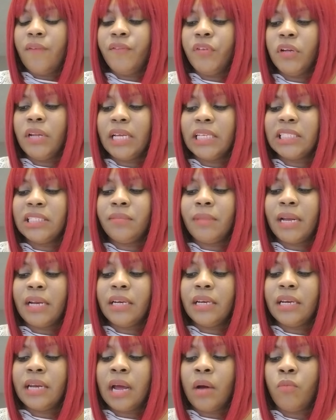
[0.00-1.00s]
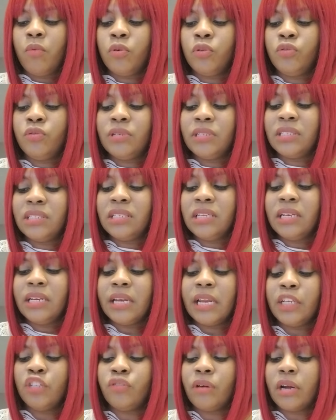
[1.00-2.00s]
I feel like somebody did not want you to see
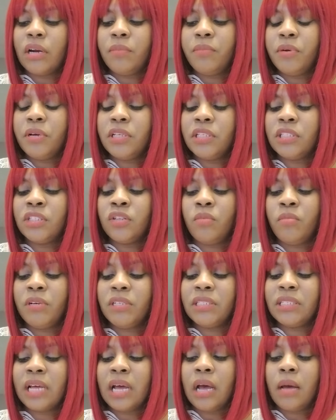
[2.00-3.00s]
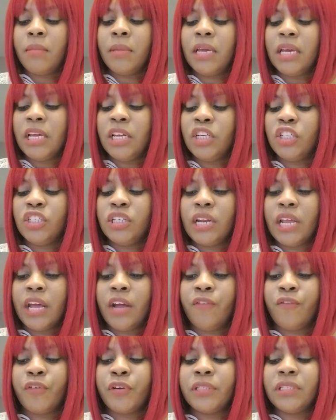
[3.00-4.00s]
that they tried to put so much time and energy and
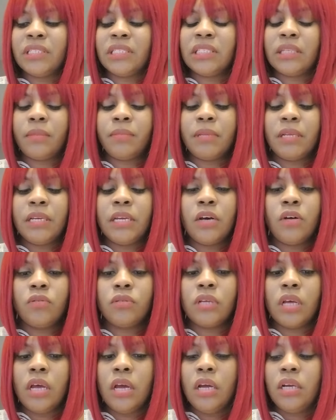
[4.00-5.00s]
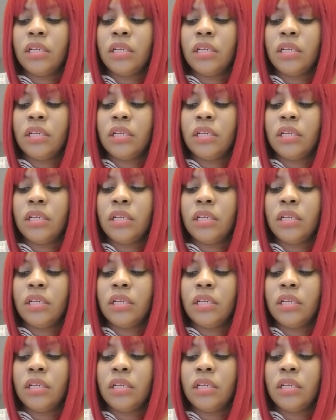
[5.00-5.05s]
effort into something else.